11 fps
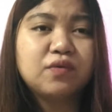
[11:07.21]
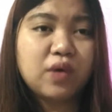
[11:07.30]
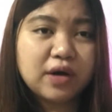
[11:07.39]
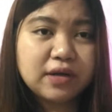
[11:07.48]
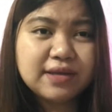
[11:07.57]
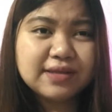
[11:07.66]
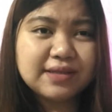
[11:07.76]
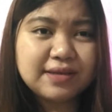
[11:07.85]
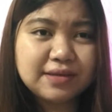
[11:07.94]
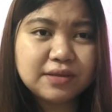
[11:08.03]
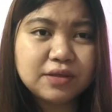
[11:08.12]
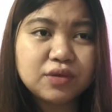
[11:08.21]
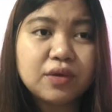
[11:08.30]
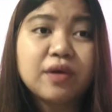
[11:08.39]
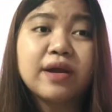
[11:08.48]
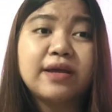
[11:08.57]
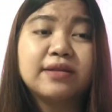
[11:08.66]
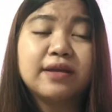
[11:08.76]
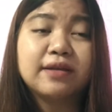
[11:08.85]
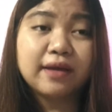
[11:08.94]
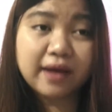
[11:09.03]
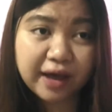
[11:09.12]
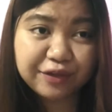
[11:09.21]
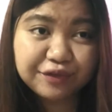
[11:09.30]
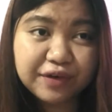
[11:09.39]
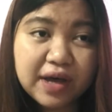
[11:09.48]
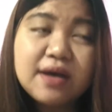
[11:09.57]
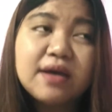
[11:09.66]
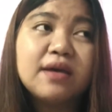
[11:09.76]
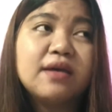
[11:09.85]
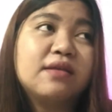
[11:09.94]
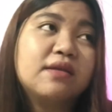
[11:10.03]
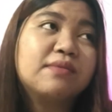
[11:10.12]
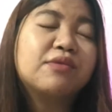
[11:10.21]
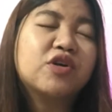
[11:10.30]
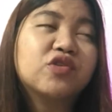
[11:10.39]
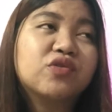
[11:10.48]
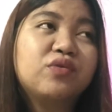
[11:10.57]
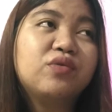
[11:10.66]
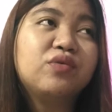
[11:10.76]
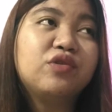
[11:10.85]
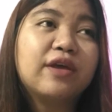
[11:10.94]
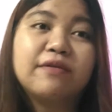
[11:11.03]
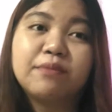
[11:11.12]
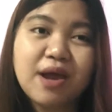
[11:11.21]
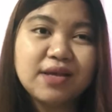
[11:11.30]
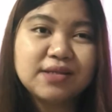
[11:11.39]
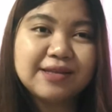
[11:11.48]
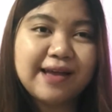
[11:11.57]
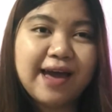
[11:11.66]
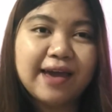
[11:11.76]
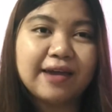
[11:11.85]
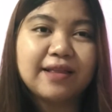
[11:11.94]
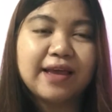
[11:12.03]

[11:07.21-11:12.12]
one, it's easy to create in Canva, and number 2, you can price it high.